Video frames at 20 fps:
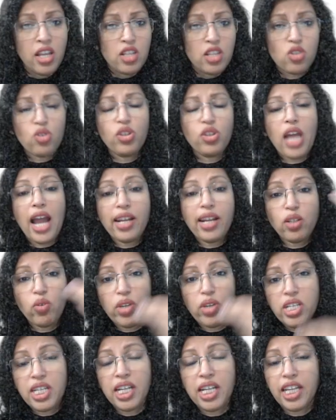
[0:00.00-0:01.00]
So that
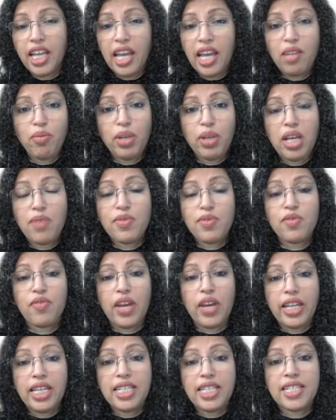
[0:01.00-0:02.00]
question again becomes
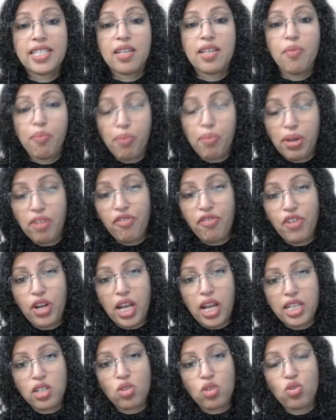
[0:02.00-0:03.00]
very simple for
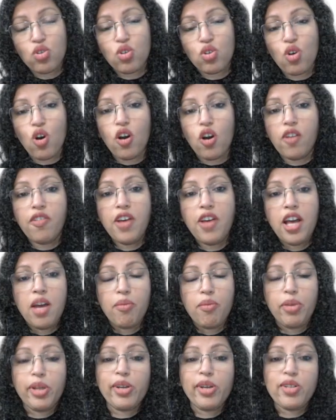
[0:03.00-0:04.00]
us to solve,
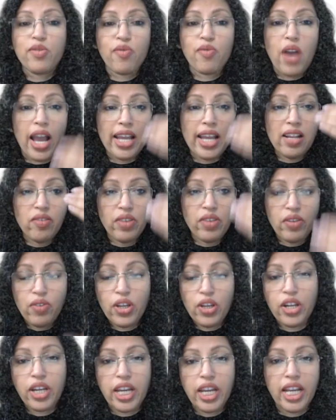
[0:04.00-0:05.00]
because while we
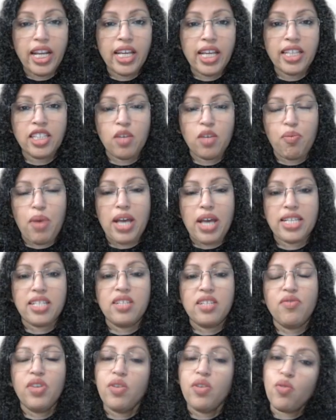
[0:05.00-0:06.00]
were reading the
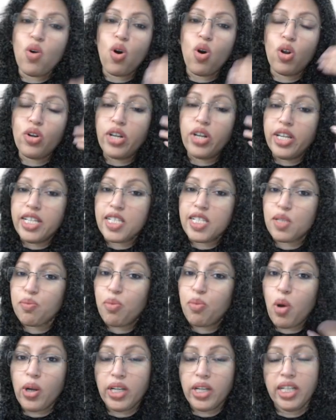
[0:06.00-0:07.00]
passage, we've already
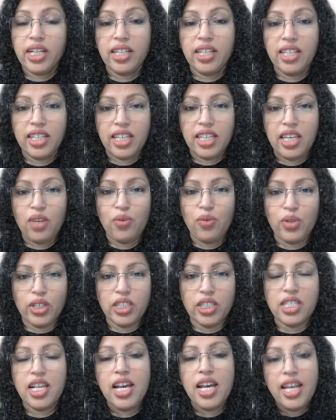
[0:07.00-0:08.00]
spotted the
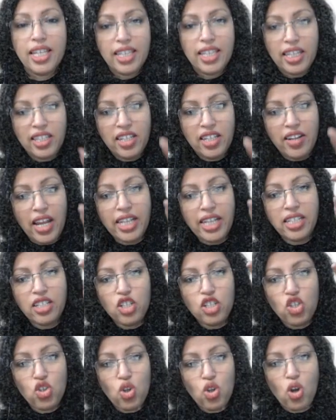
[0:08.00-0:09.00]
keywords that the writer
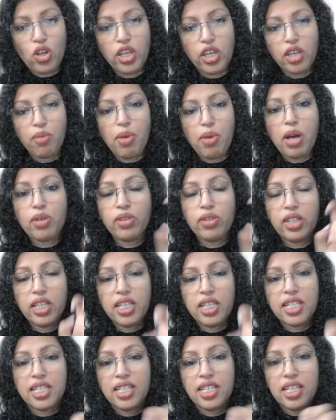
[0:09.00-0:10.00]
is talking about
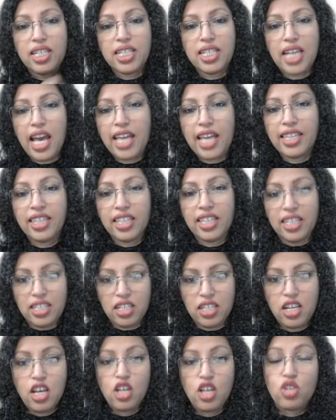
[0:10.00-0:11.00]
this, this and
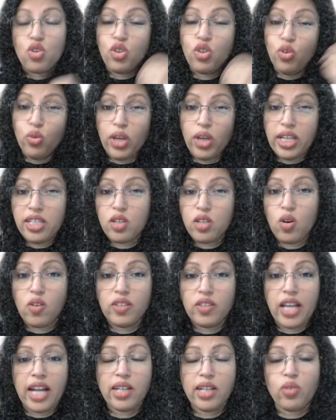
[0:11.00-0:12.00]
this. So you can
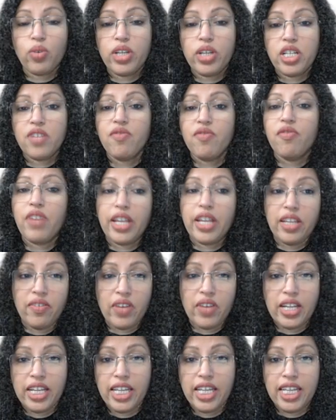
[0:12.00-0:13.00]
solve that question very,
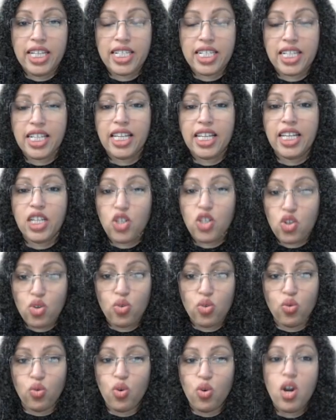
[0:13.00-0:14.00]
very easily
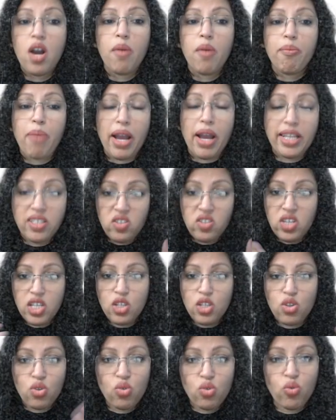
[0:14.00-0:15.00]
too by
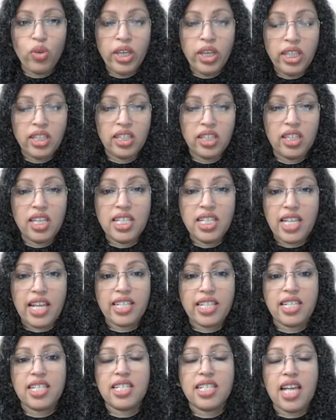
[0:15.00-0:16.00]
just doing this
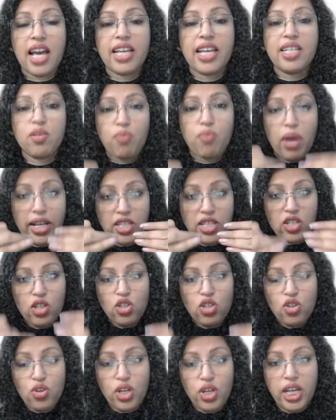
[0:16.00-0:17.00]
exercise, by
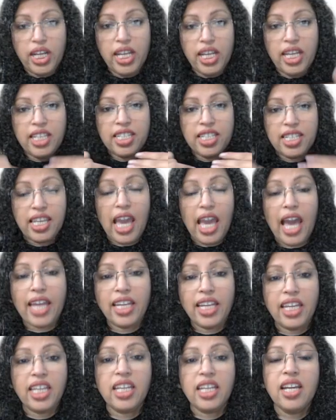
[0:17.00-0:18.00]
just reading,
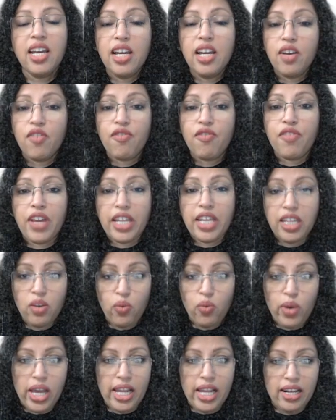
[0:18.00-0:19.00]
scanning very
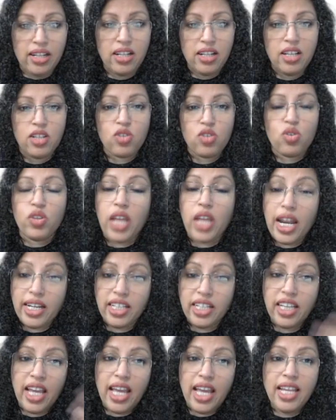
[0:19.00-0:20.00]
well. So that
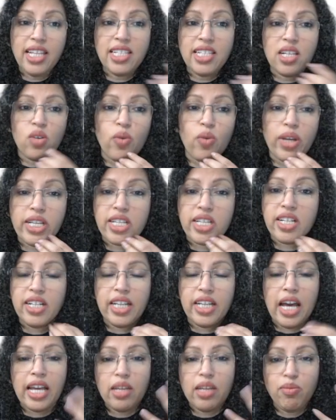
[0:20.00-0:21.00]
again is a question
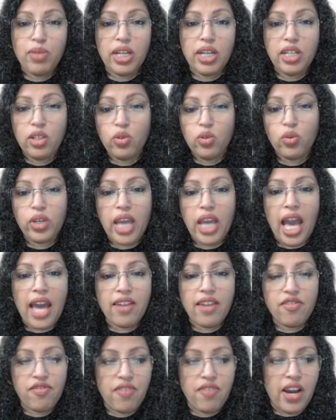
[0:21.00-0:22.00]
type that you
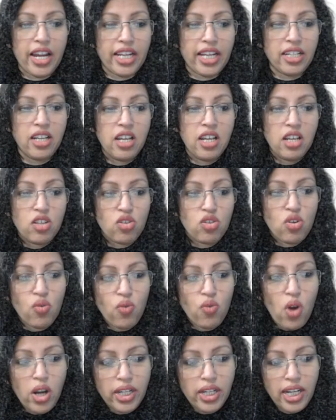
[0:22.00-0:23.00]
can find. So
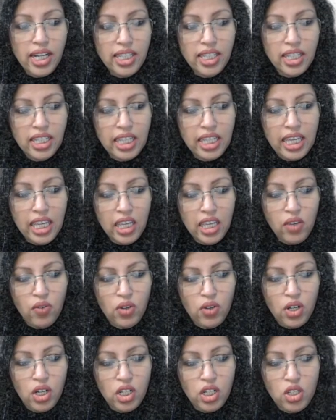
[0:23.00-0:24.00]
what are the
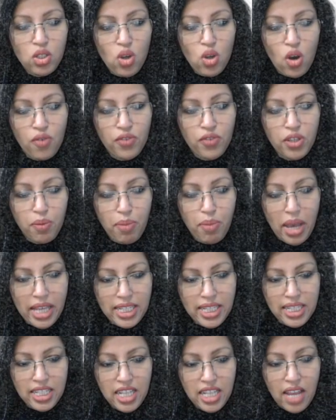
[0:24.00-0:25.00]
keywords of the
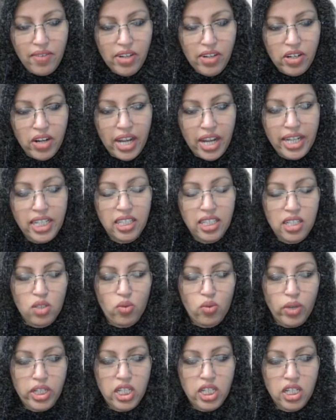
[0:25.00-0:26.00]
passage? I will write this
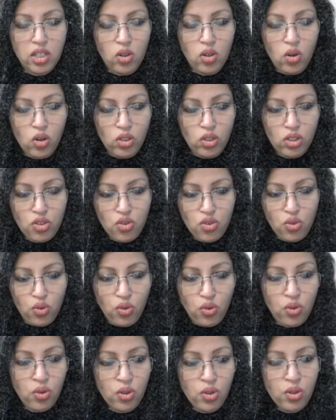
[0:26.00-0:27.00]
question
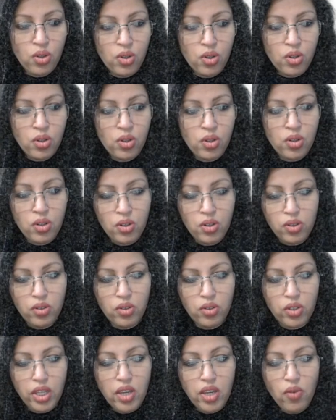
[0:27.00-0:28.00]
also.
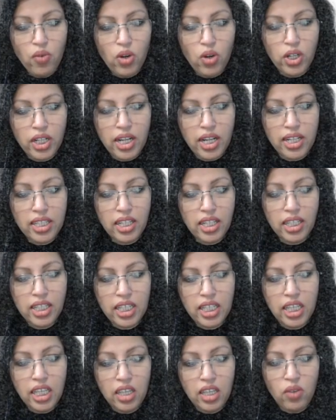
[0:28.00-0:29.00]
Okay, what are the
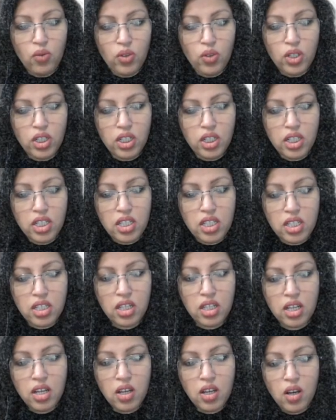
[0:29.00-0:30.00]
keywords
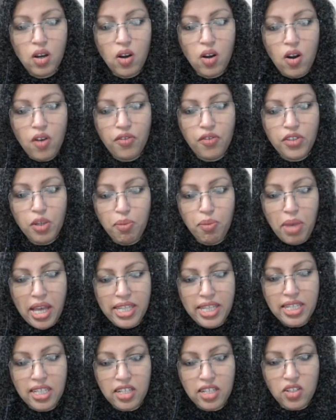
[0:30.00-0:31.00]
of the
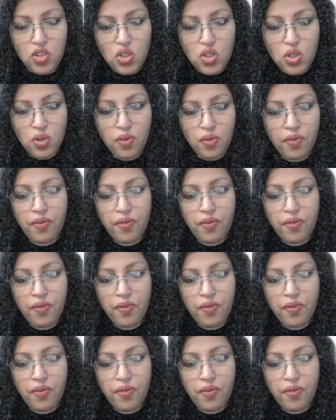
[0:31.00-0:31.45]
passage?